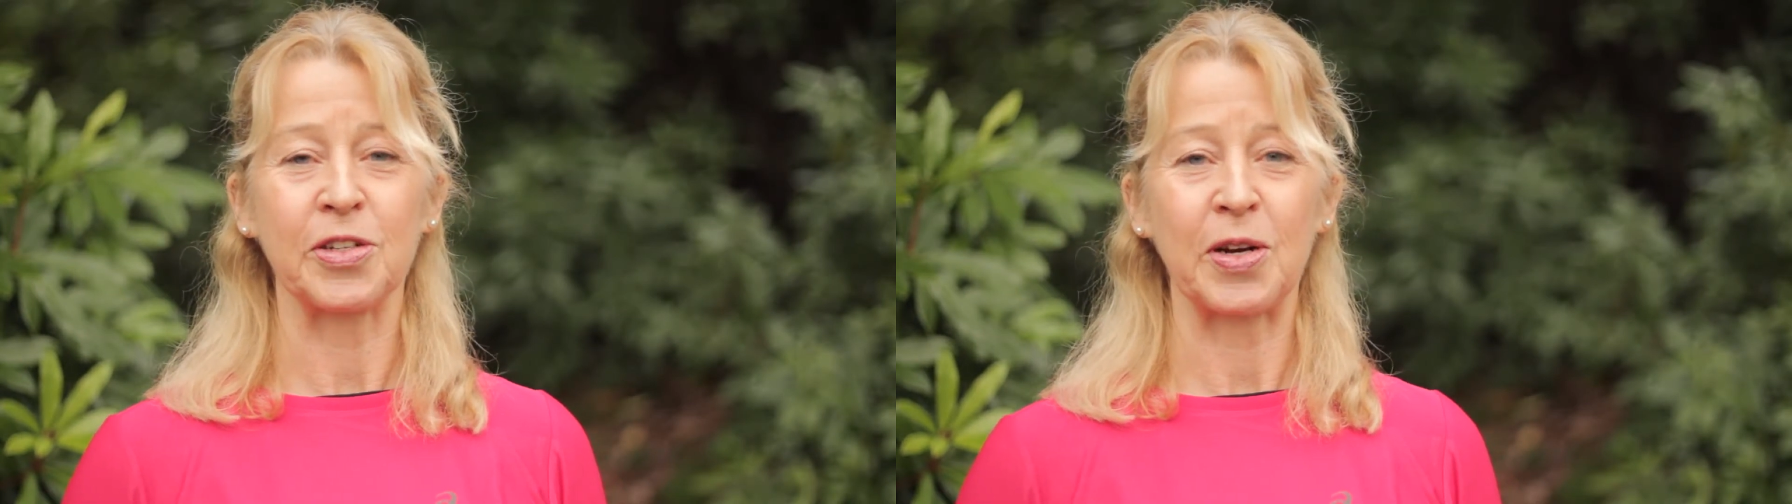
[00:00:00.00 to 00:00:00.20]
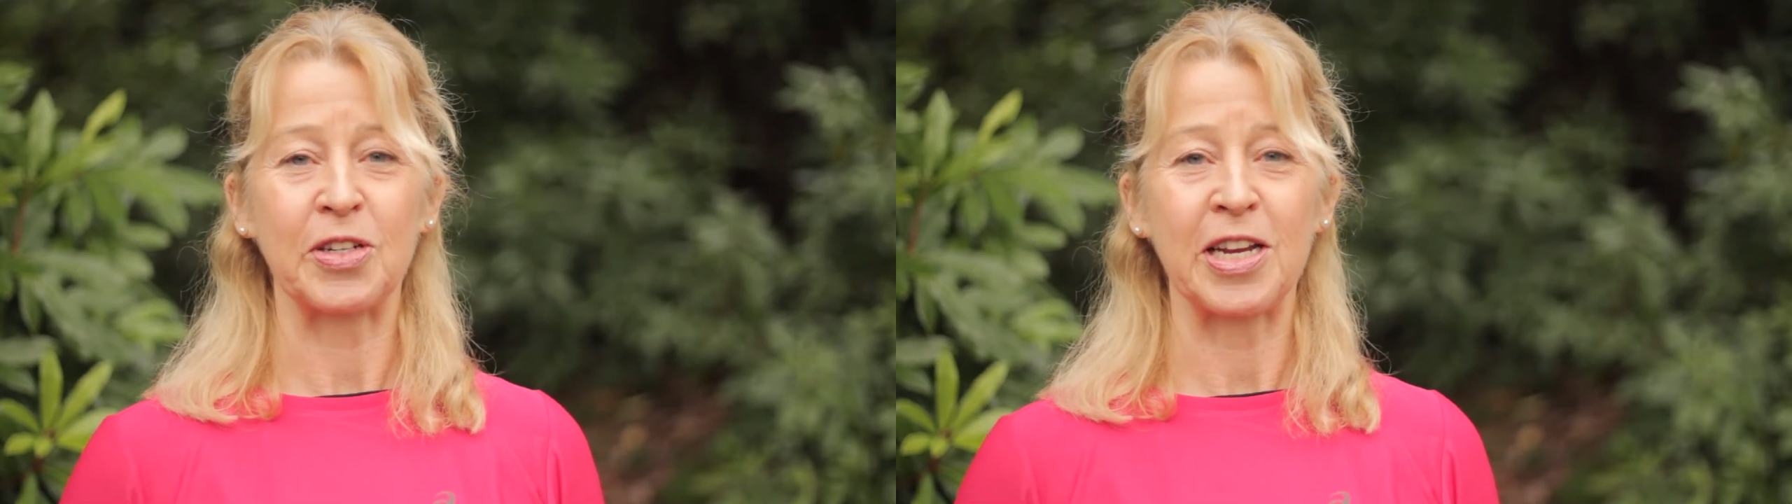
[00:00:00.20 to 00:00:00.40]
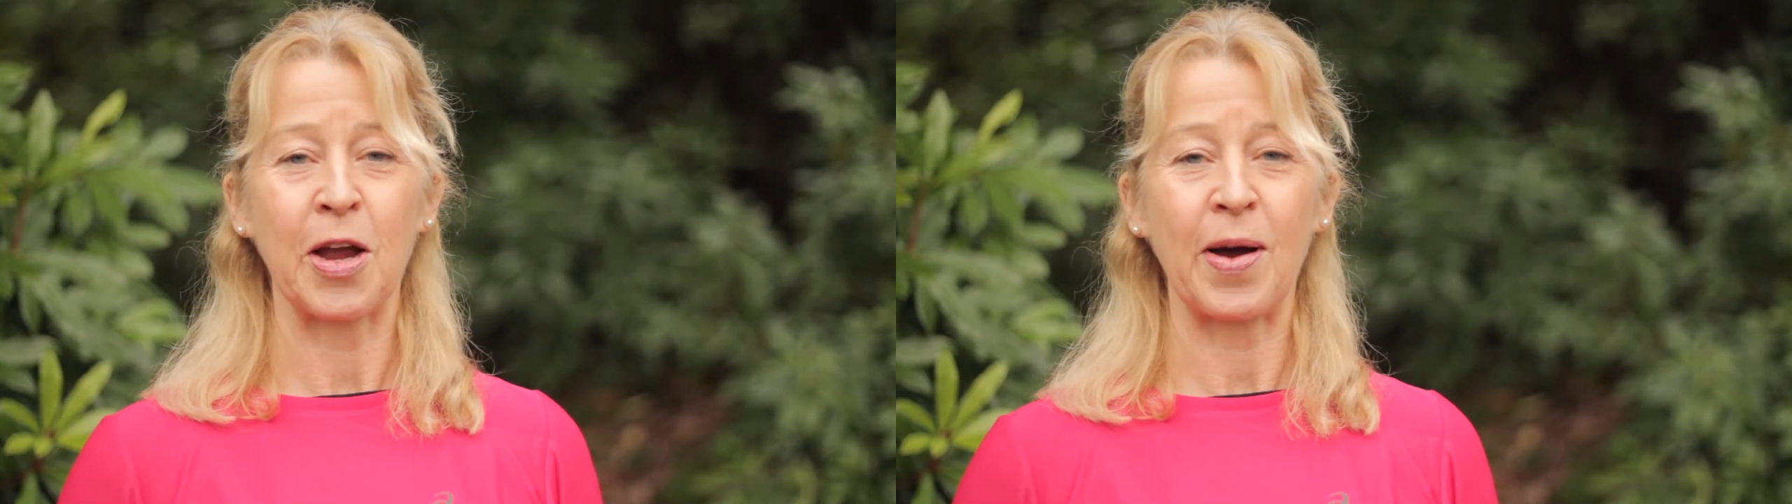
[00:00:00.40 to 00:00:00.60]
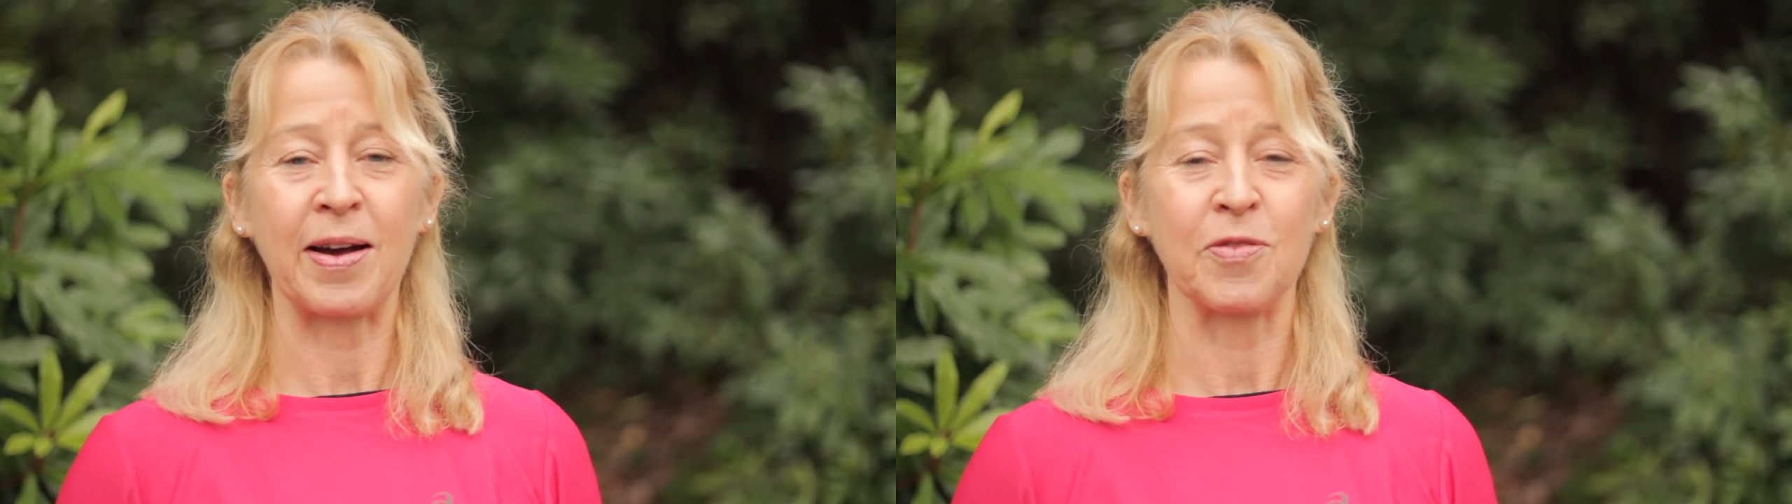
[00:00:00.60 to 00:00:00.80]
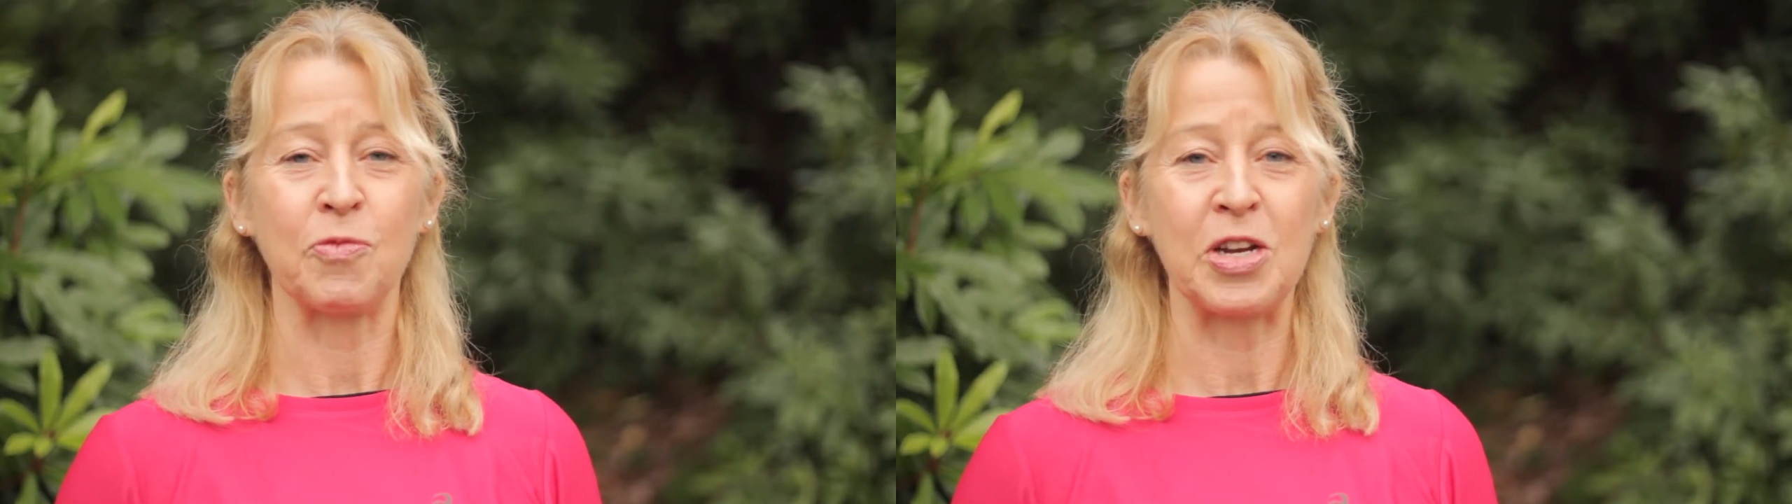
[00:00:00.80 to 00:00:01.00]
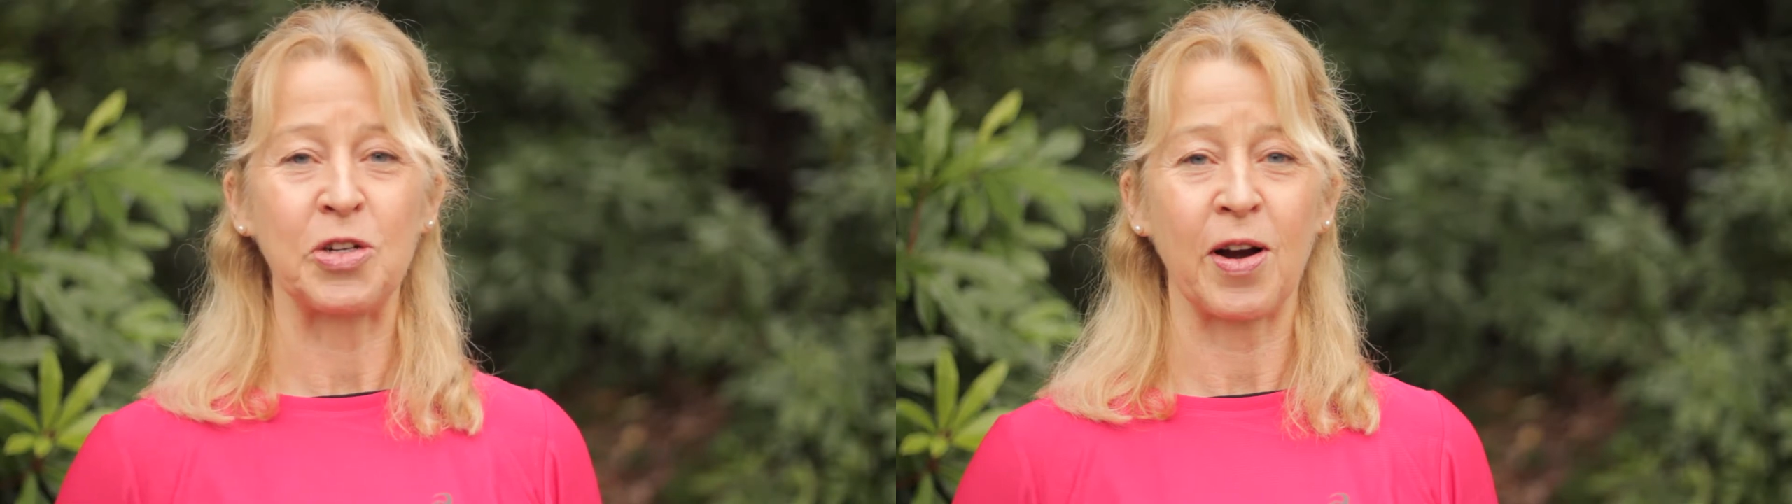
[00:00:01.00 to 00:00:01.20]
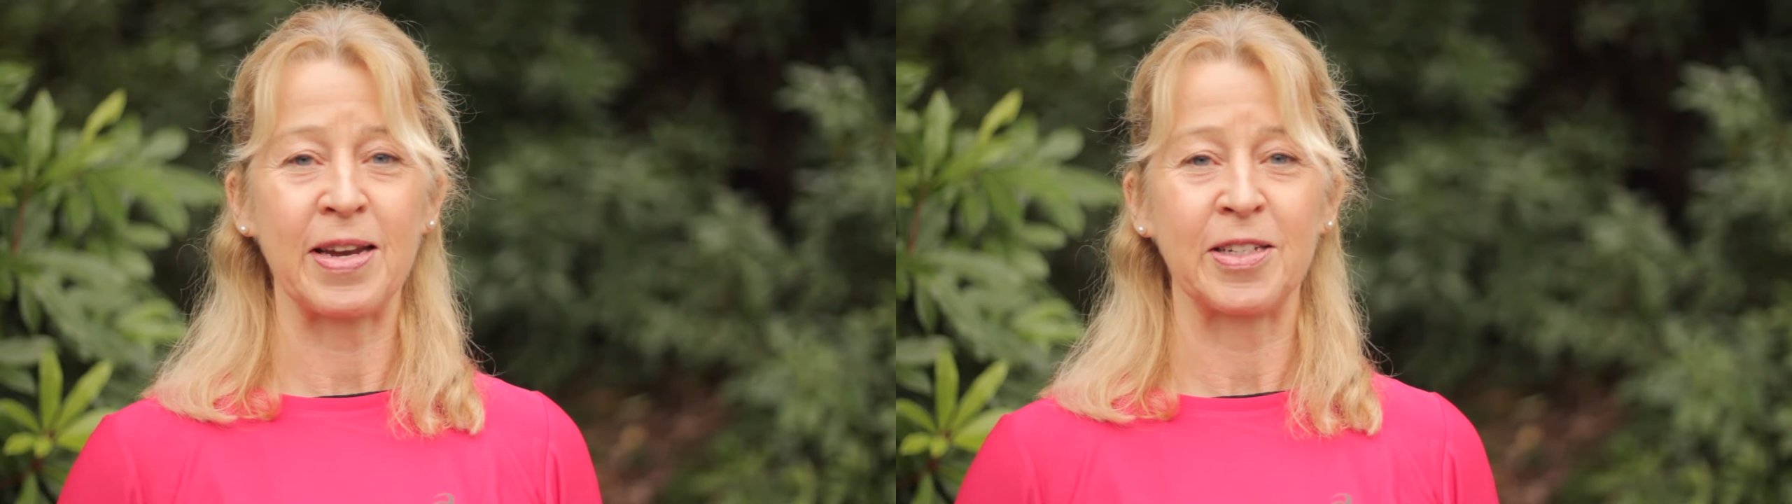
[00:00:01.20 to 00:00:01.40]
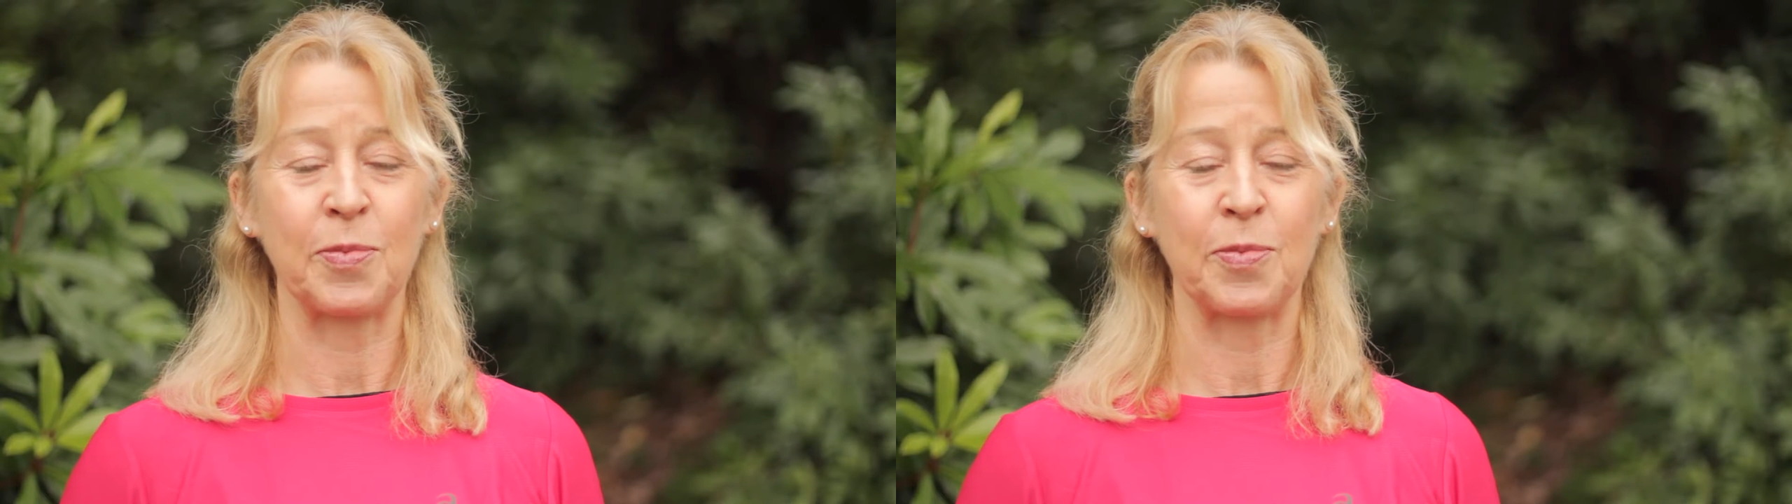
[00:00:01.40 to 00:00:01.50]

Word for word: to actually go out and retrain